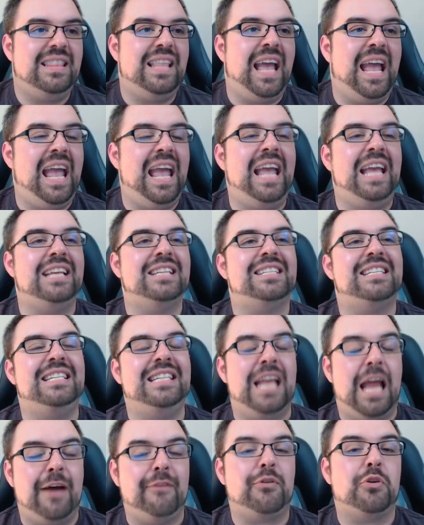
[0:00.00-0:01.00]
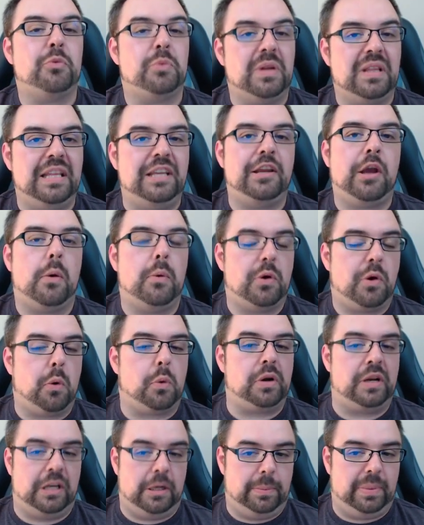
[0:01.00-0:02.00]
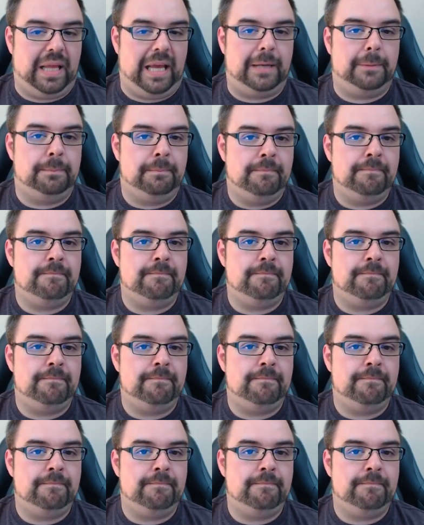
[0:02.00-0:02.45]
things never really go according to plan.